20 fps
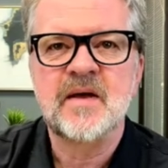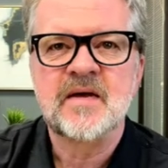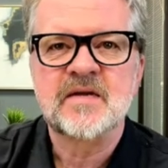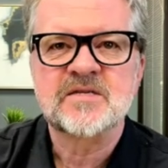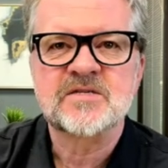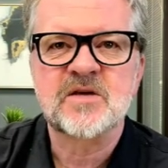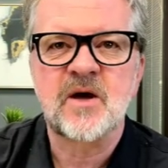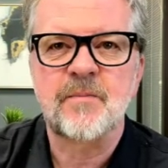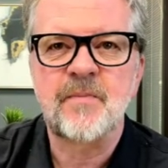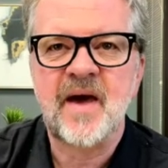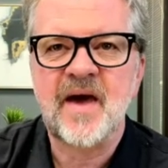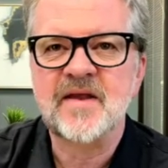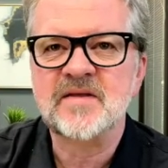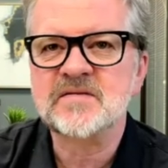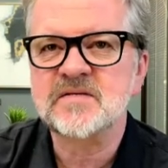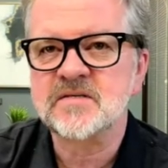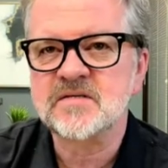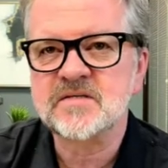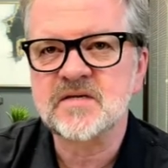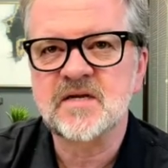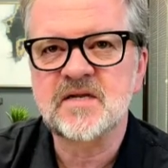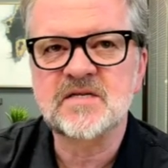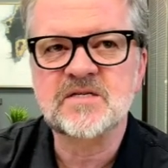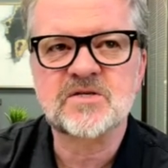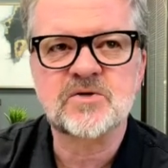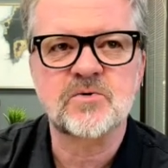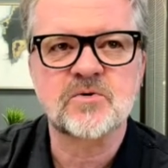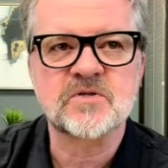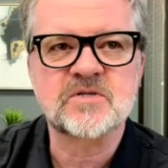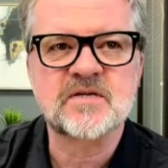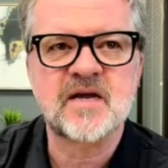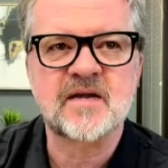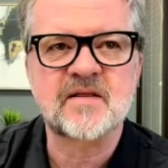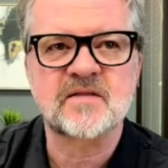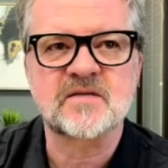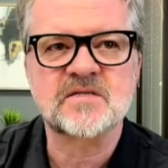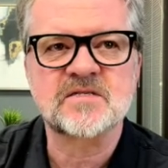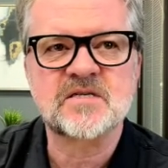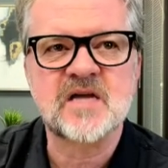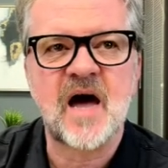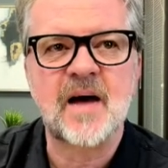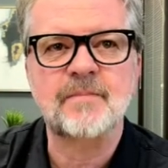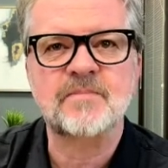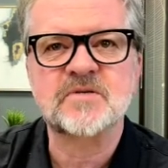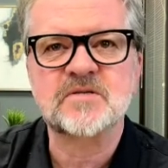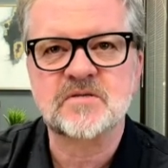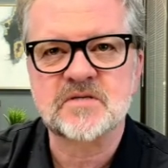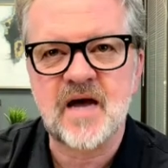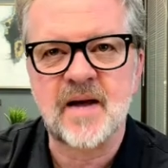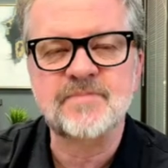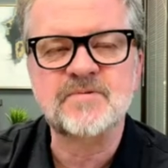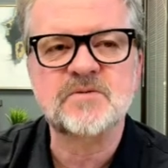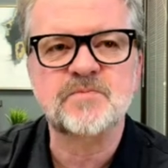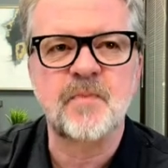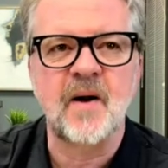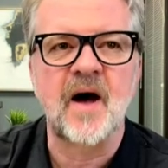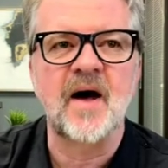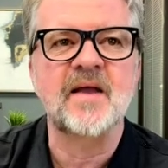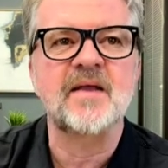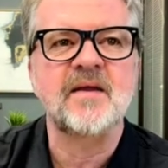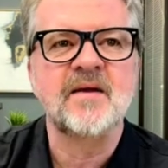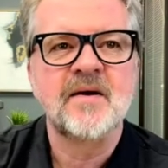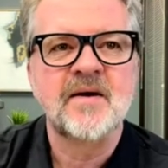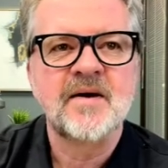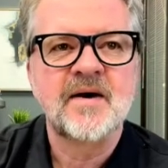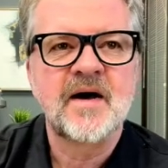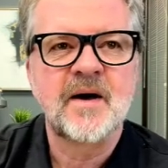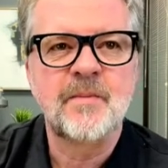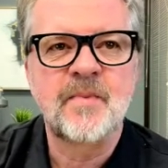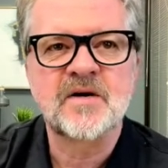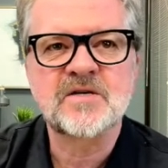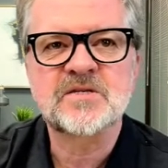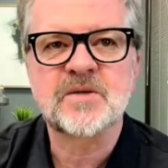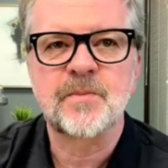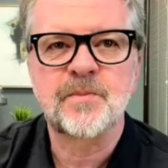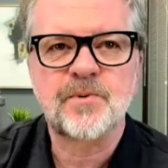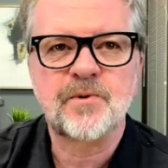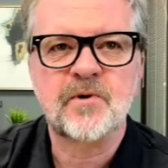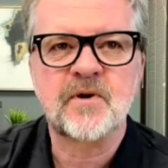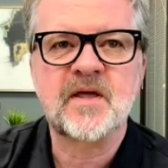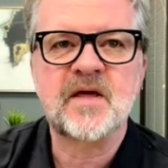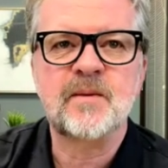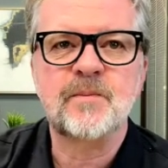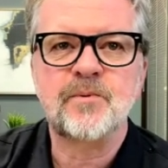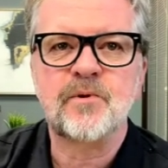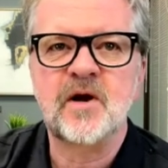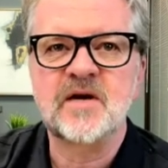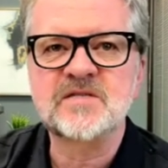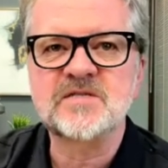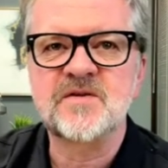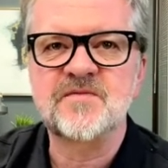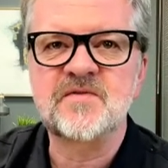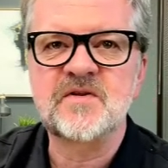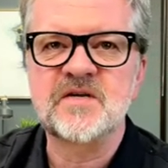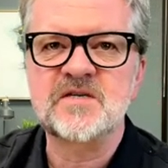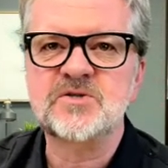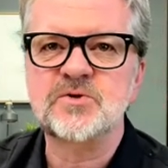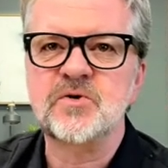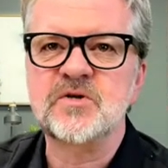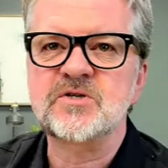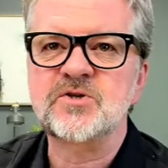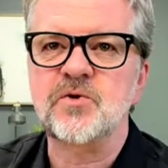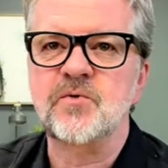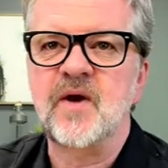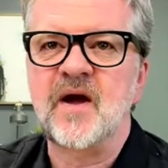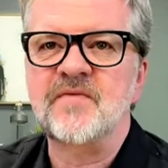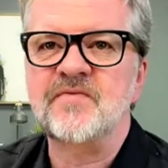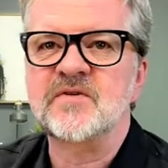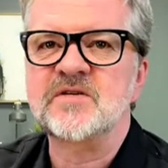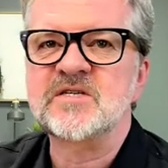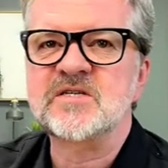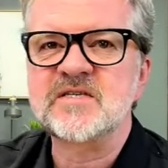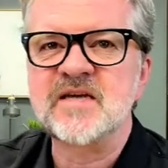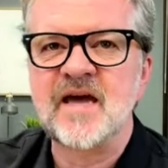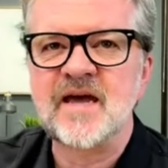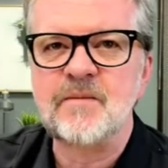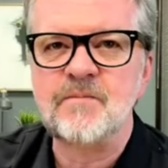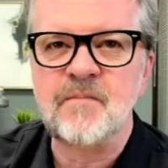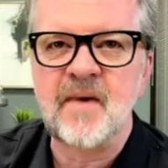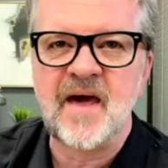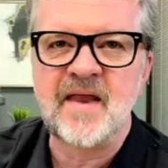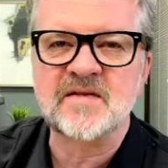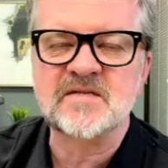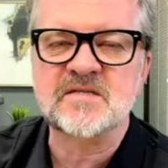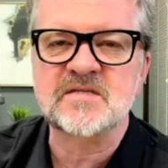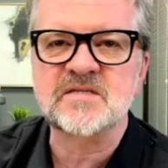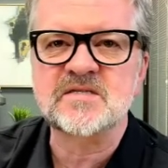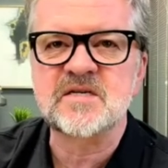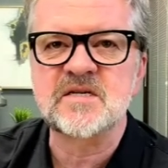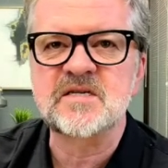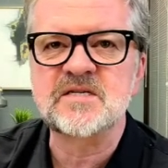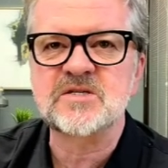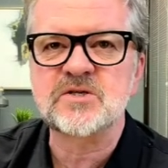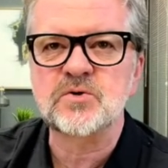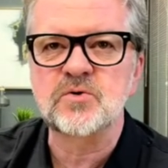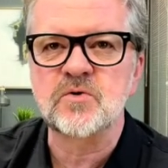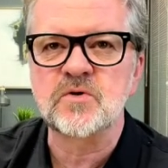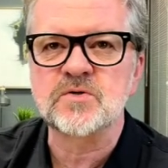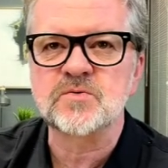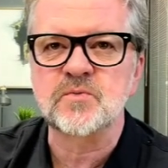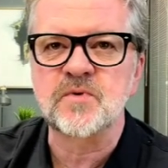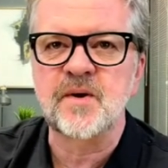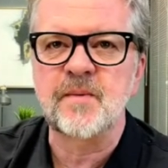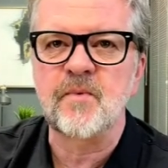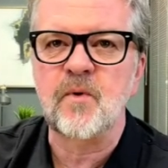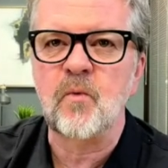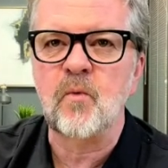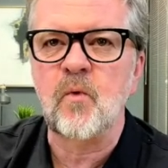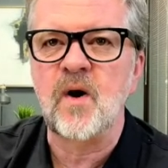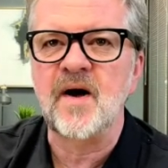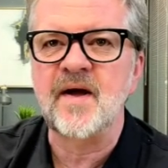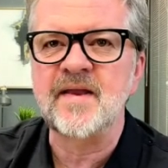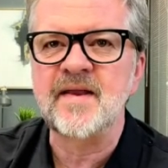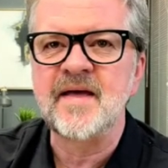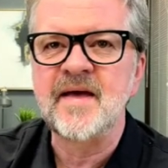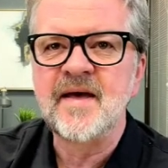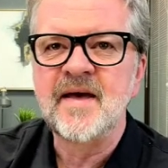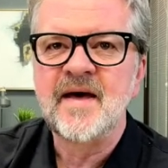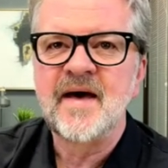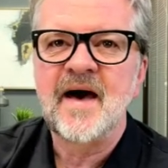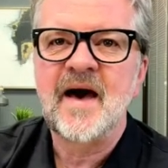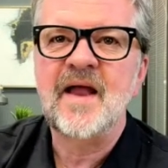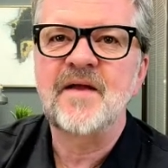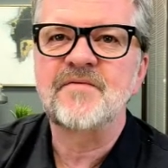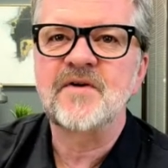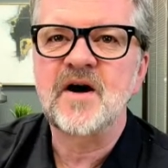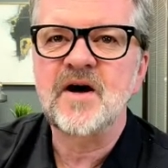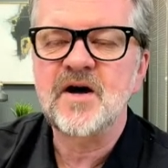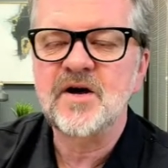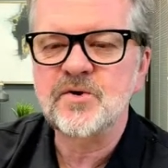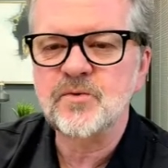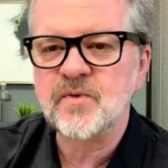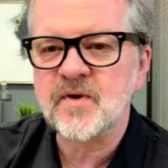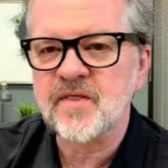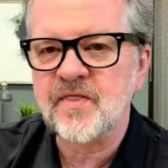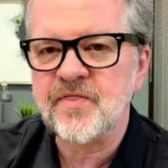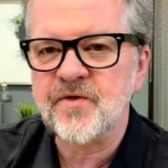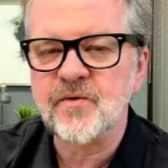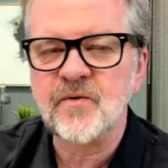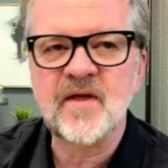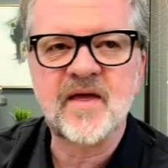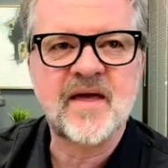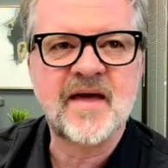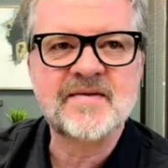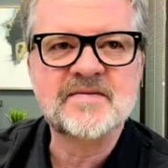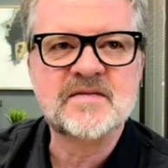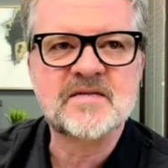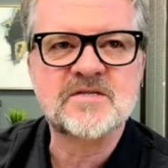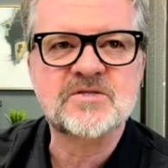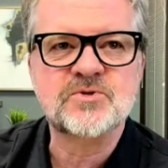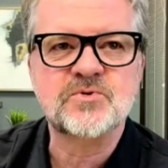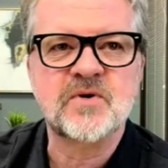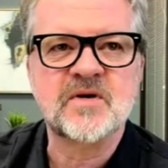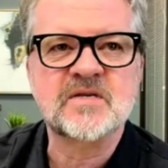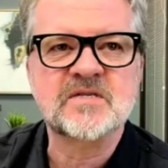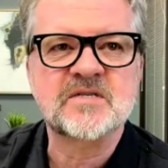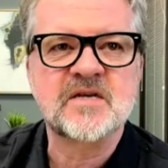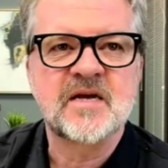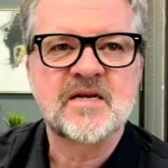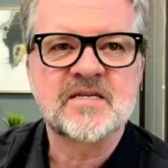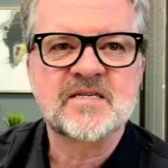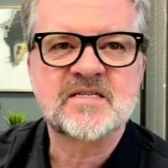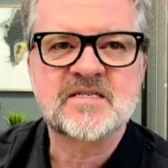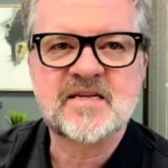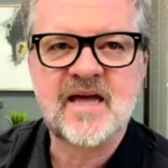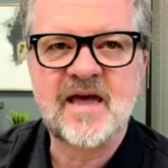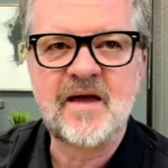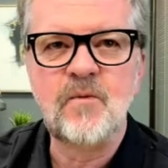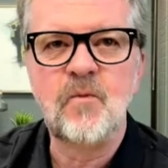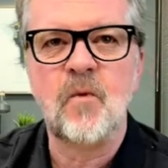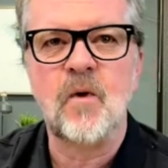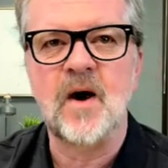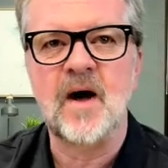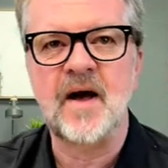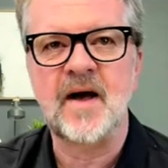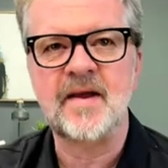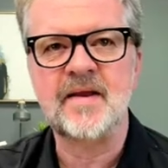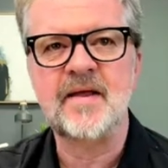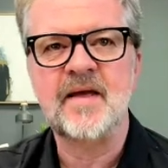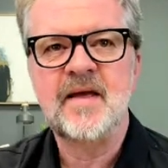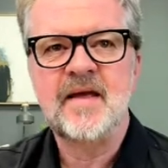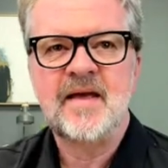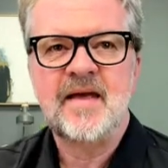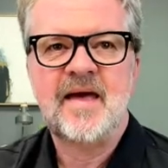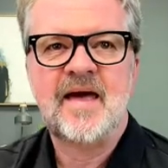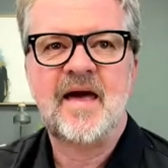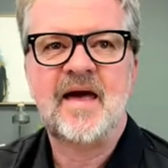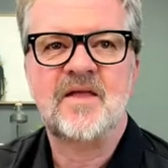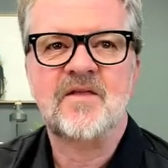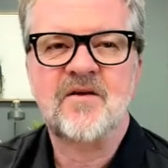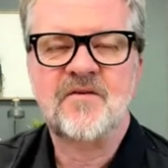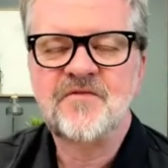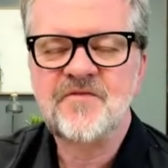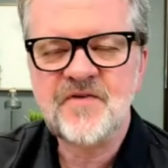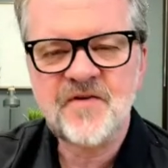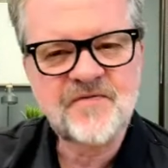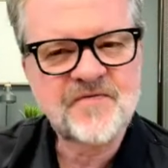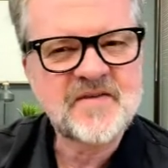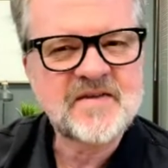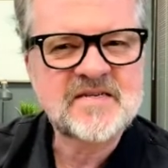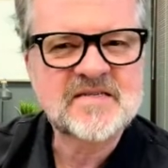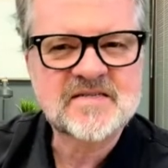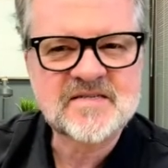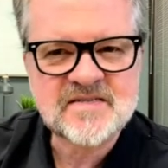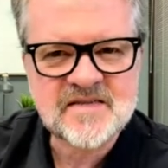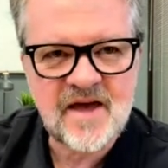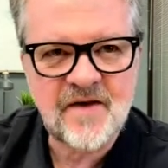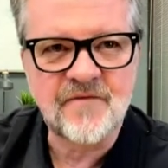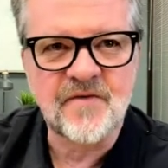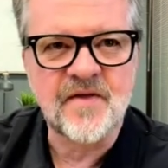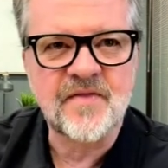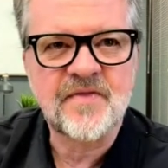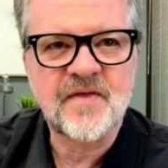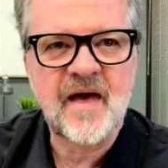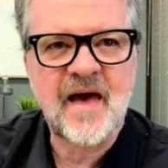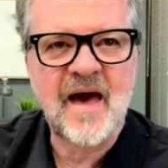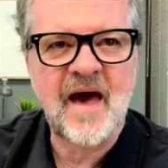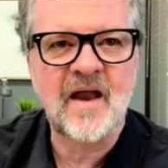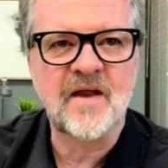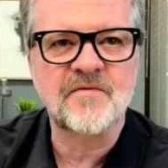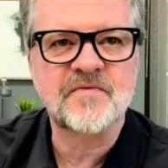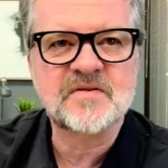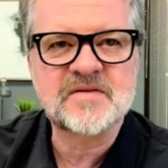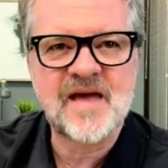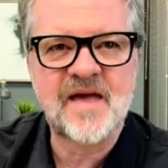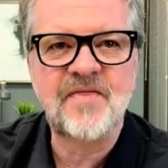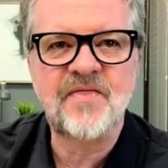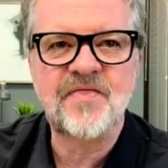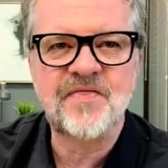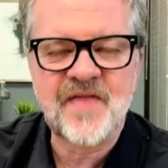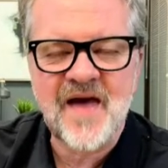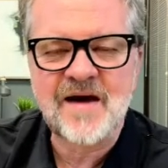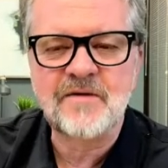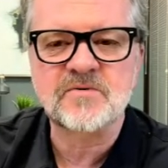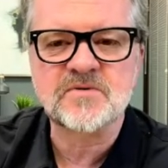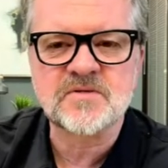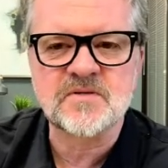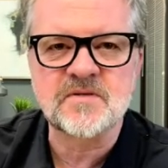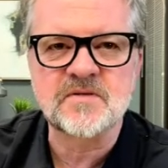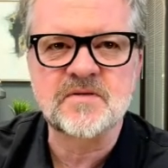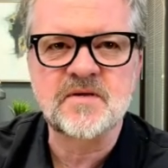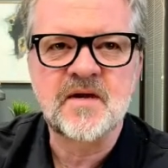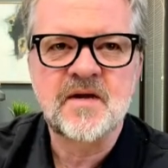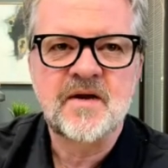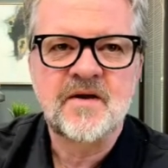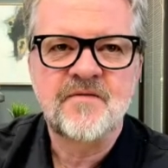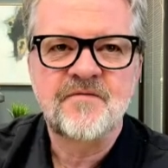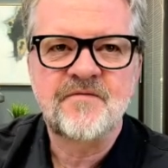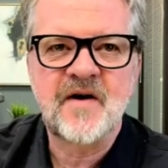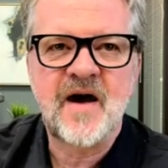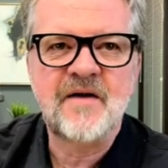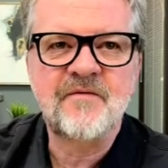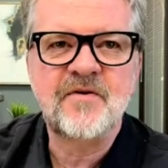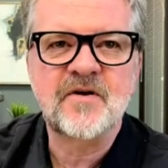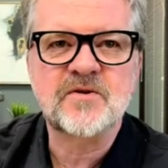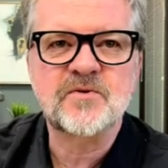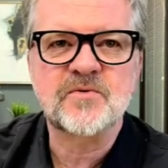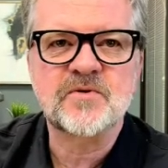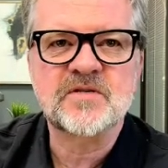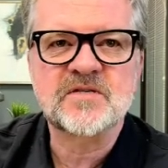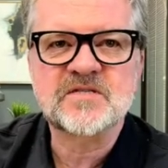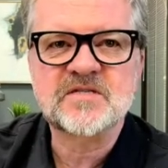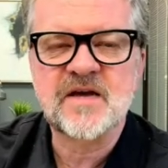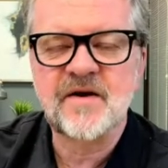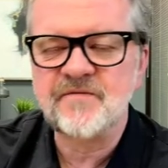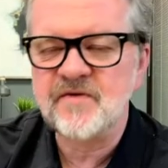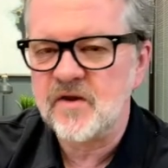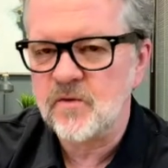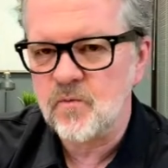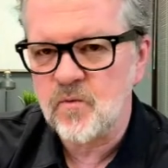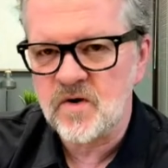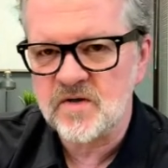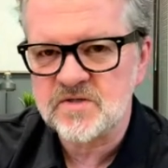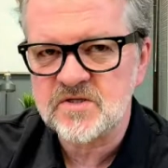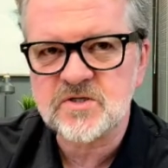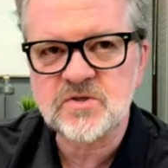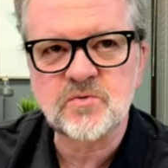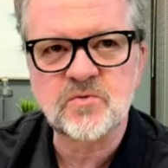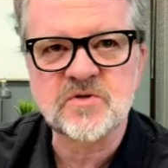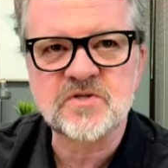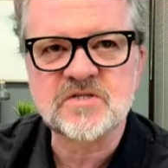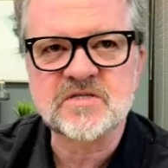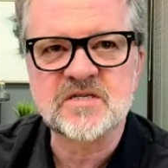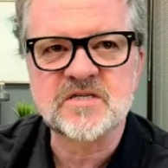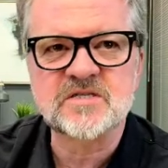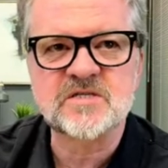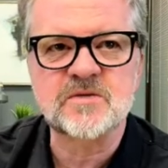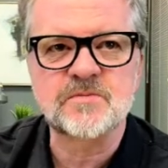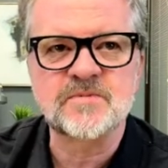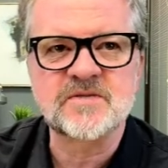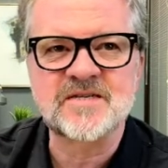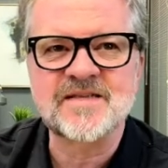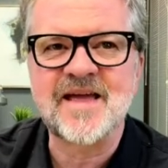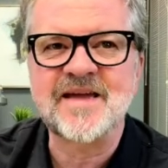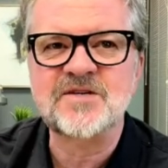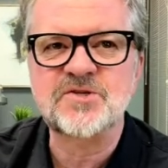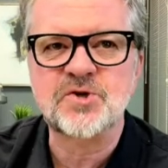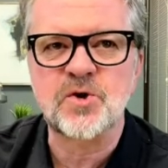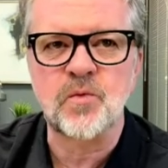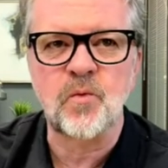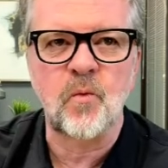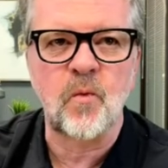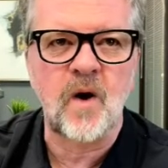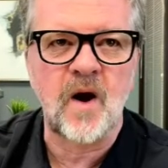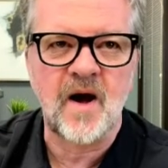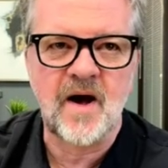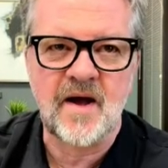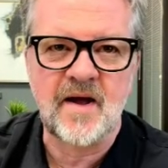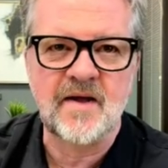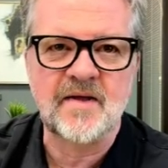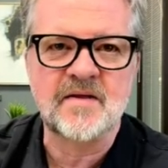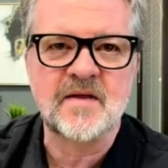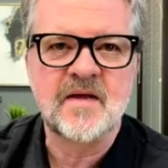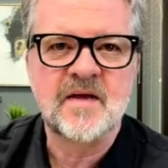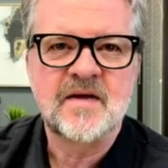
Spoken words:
Saw Madison City Schools take the top spot among some pretty impressive districts throughout the state. Madison City Schools were number 1 out of 138 districts statewide, and 57th out of 10,571 school systems nationwide.